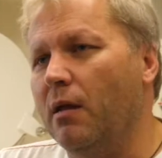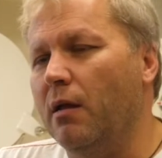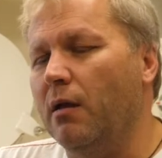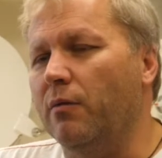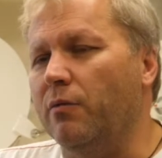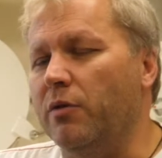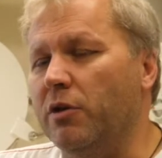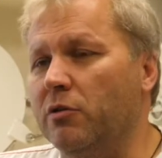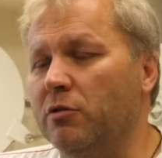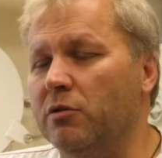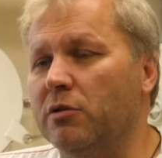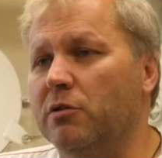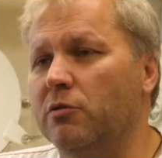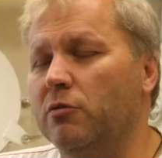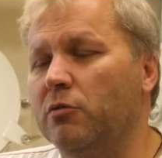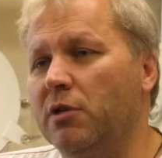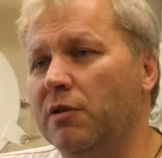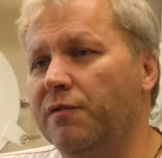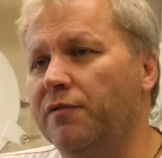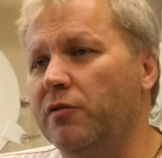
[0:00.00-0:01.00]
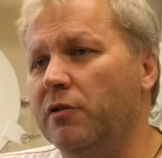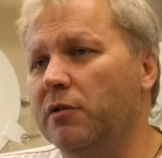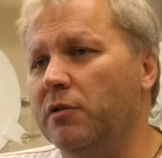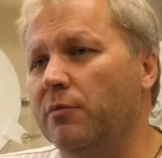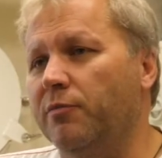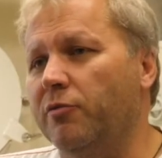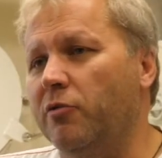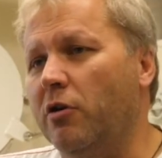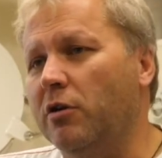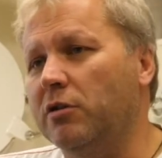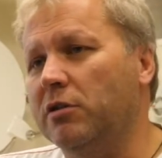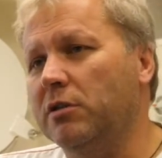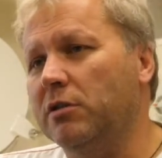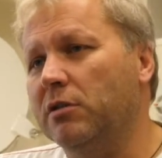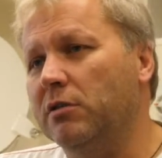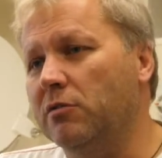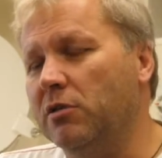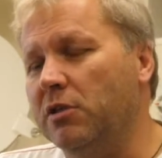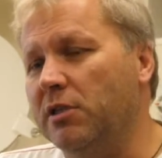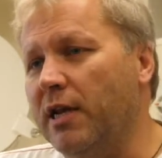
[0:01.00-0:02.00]
We use two different approaches
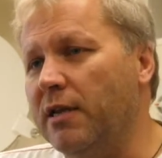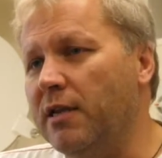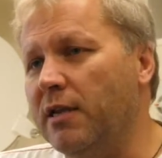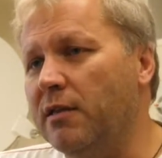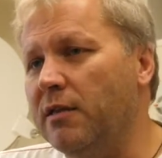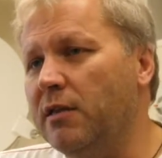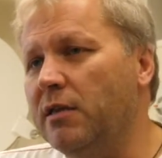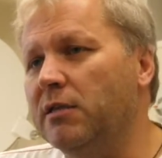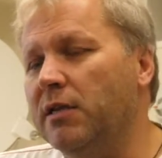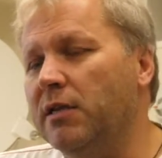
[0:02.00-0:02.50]
to study these